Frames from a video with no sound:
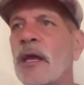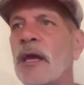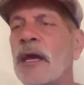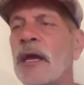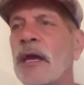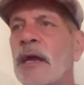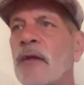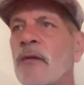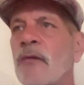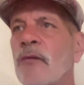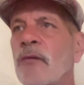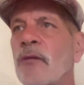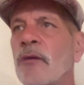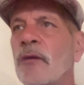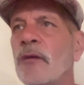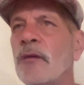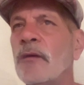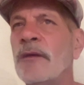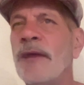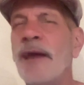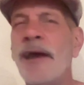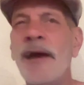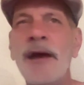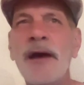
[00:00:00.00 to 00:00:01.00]
And
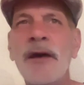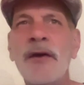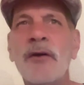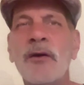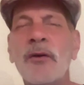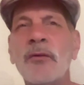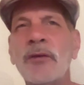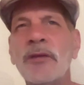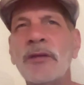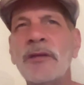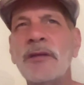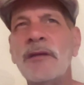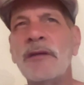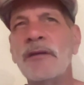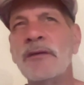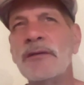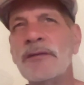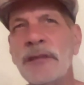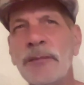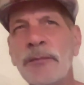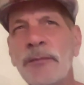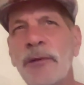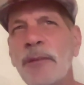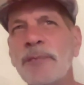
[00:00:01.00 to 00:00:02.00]
now, you know,
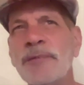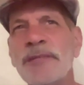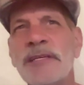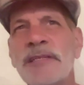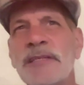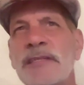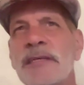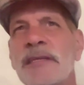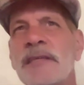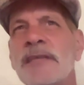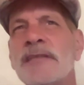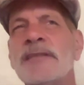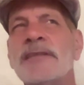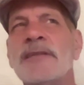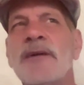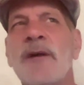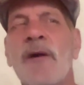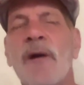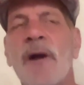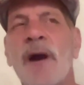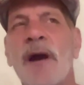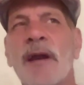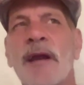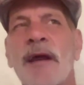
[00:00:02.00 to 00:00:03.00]
sometimes I see this
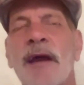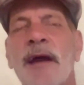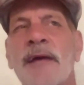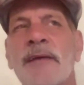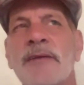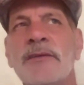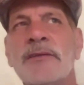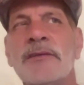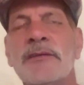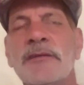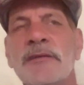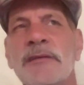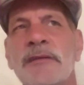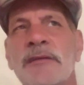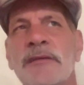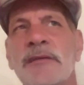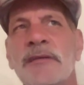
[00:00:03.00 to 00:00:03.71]
card as